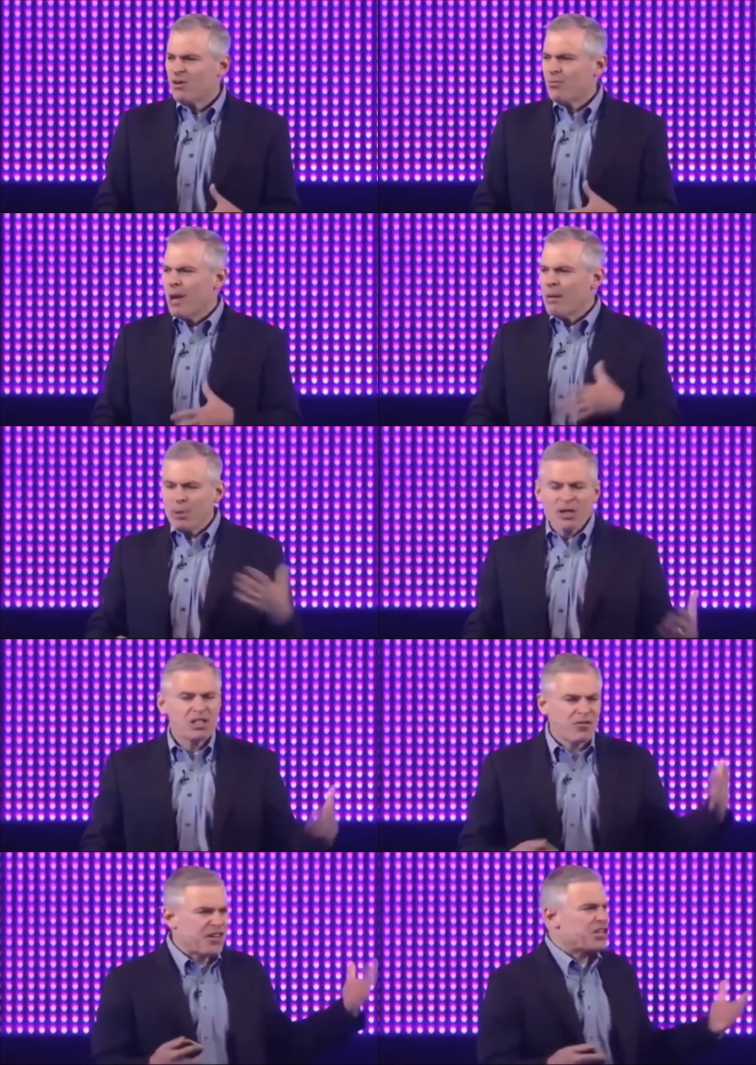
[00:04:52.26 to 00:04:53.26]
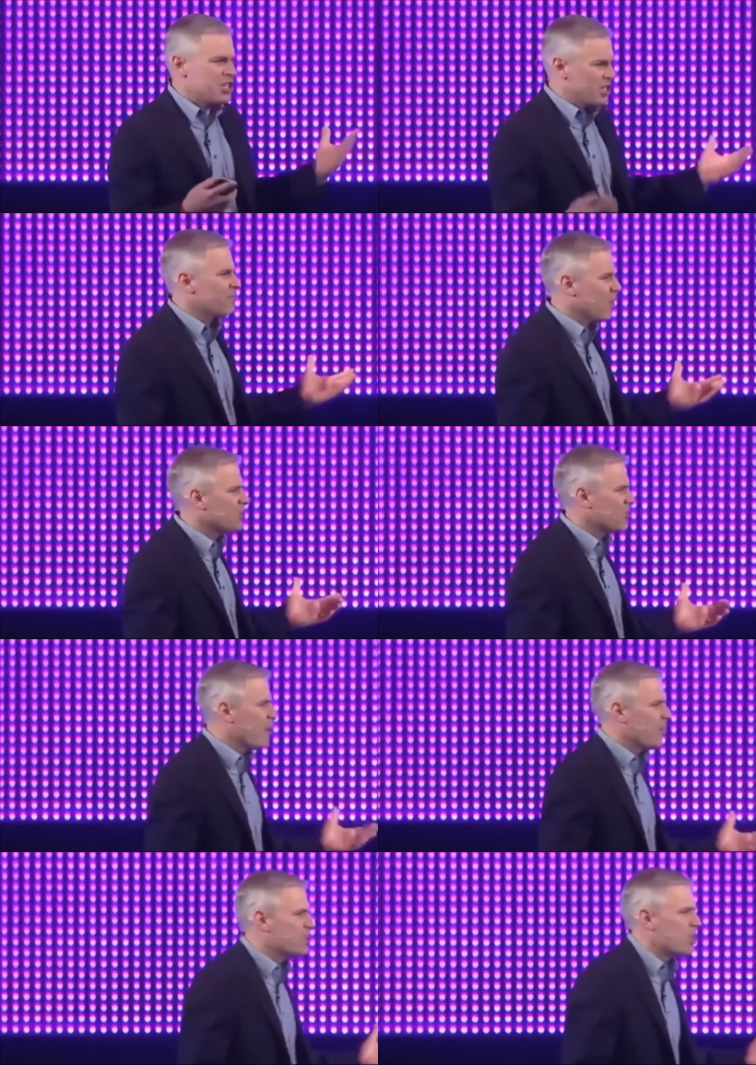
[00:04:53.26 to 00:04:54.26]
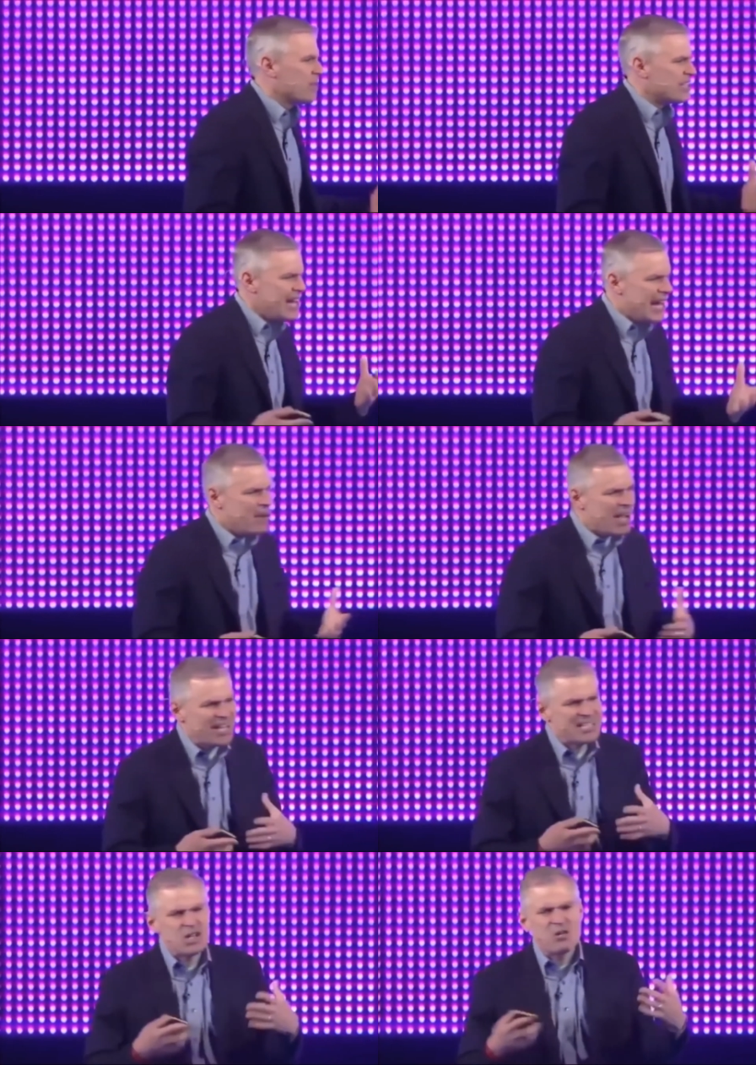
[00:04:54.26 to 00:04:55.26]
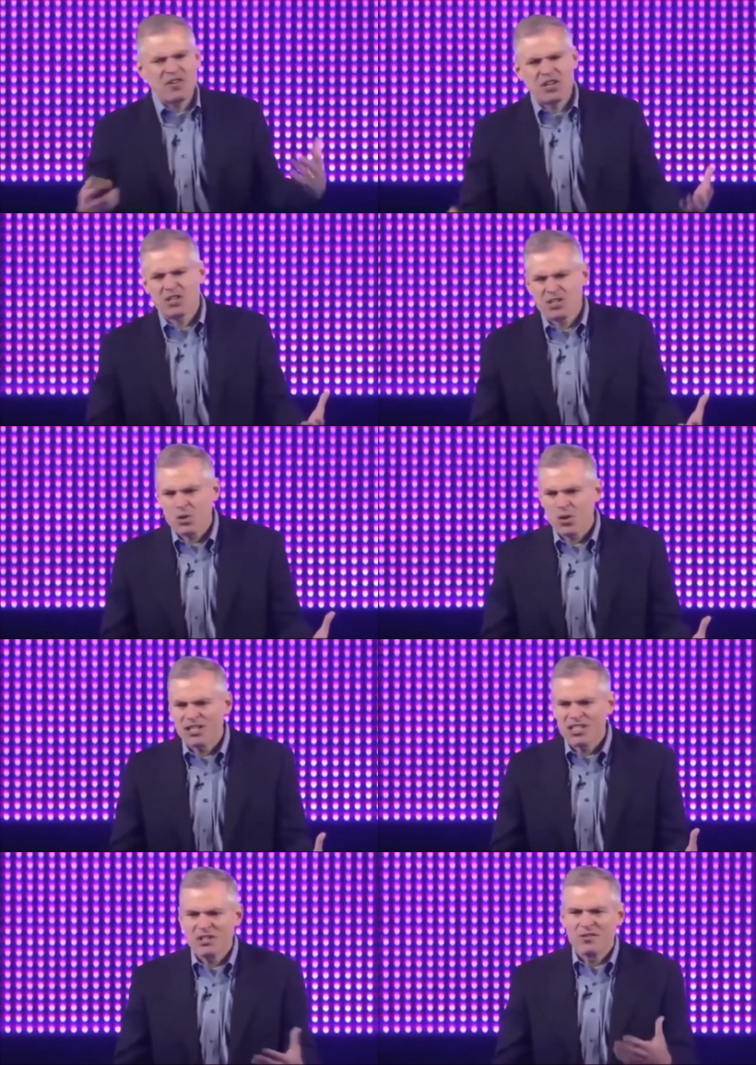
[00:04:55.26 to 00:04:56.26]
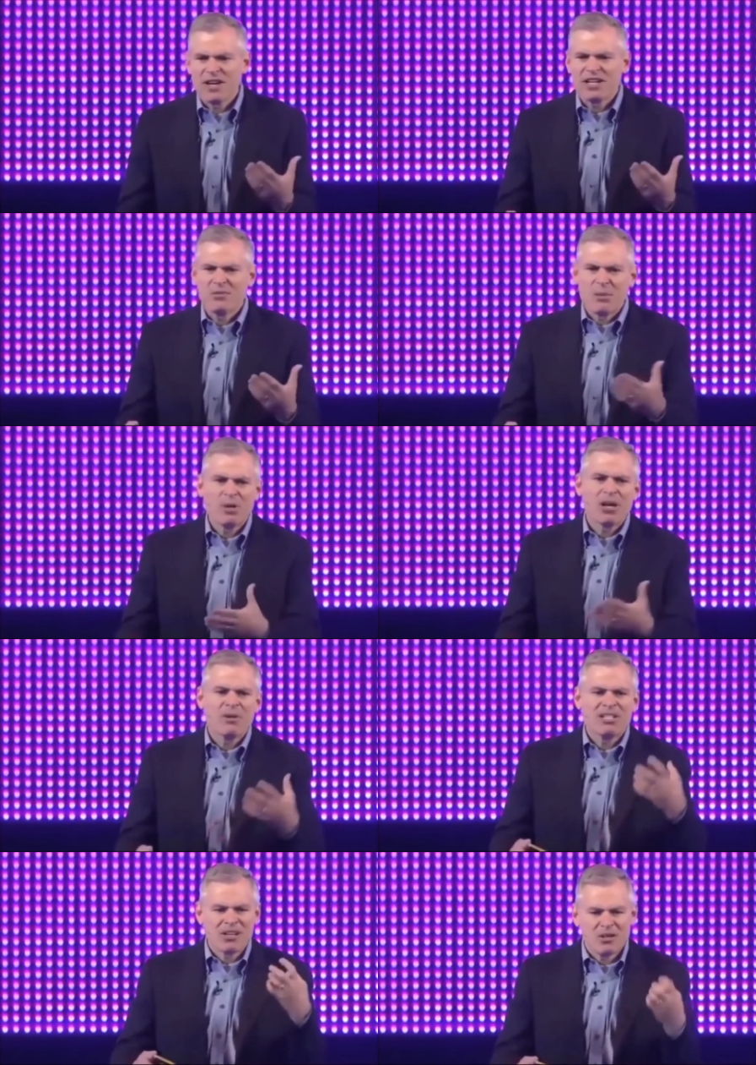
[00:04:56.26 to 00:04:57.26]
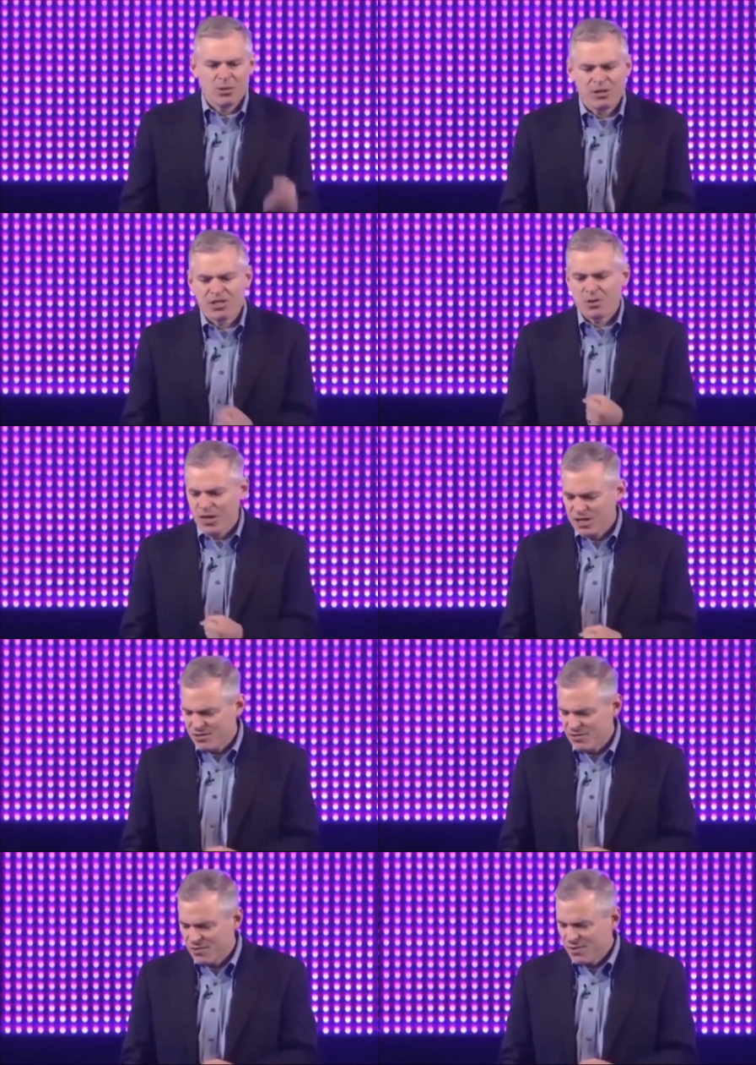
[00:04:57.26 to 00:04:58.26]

my books are fiction. Most of my books are. But today I'm not going to tell you fiction stories that you'll find in my book. I'm going to tell you real stories.